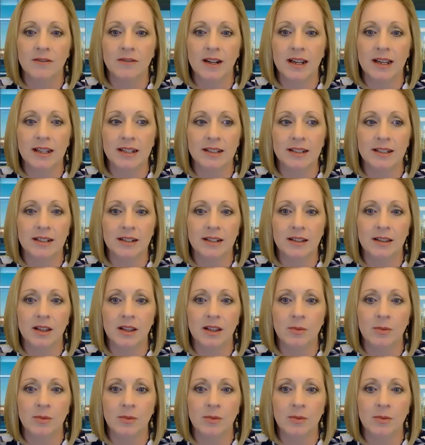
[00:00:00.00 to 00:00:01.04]
All right,
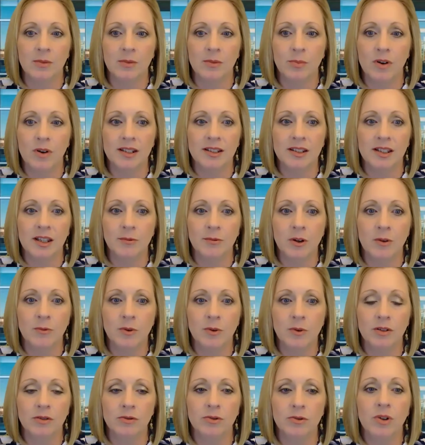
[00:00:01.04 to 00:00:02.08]
the process that we
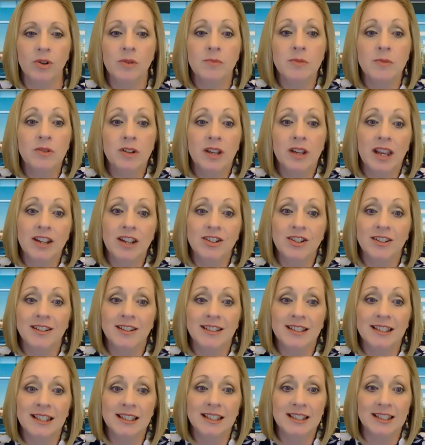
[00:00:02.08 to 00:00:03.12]
work through,
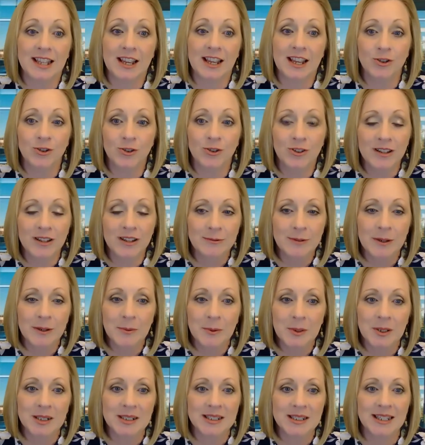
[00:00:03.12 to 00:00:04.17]
communication is essential as we
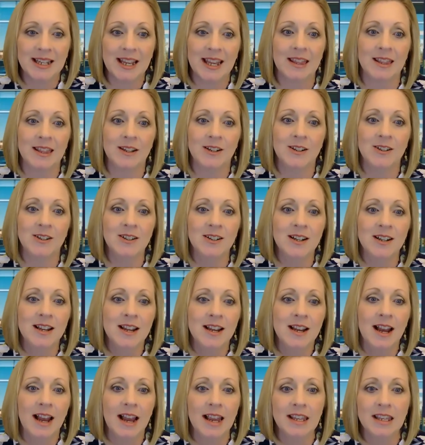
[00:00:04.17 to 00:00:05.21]
work together.
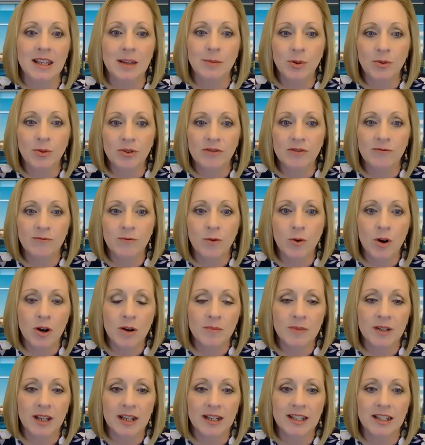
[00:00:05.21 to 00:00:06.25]
I keep you
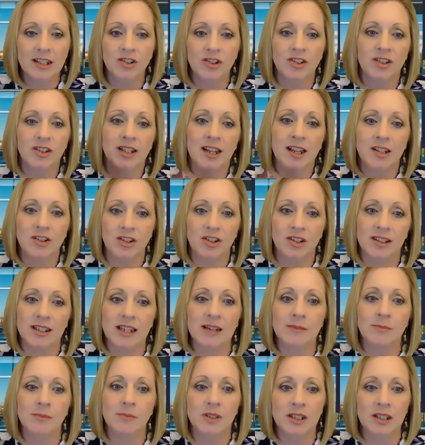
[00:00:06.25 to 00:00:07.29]
informed at each stage as
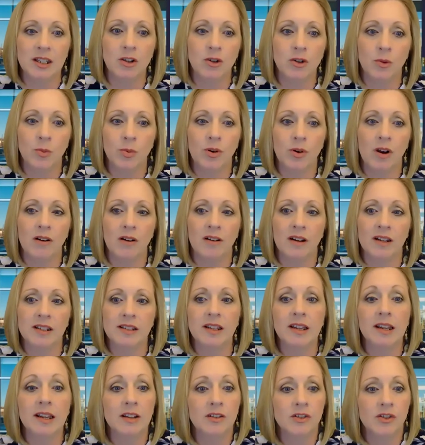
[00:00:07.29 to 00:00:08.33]
I'm seeing your
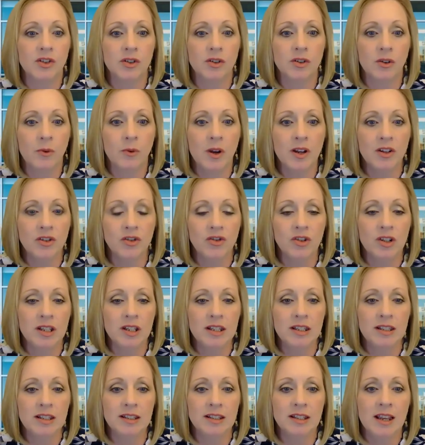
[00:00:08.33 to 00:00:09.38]
progress. I answer your
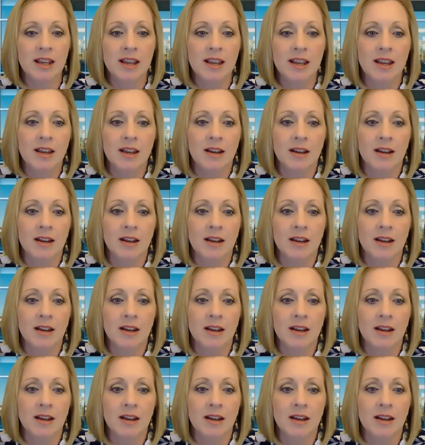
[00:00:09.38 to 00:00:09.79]
questions.